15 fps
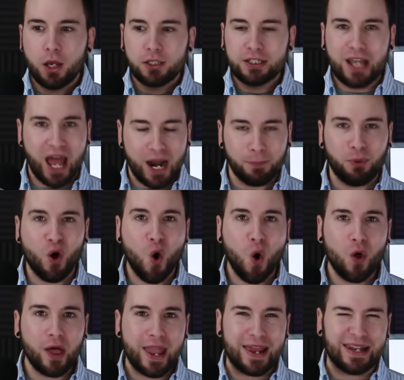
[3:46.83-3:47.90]
you gotta
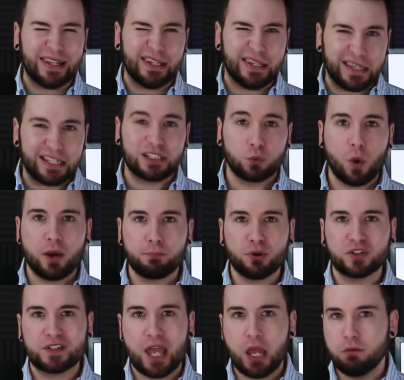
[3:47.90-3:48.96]
poll at least
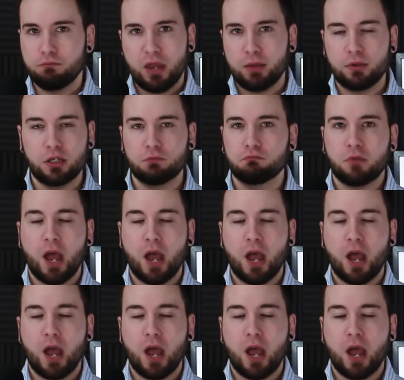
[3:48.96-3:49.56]
1%, maybe.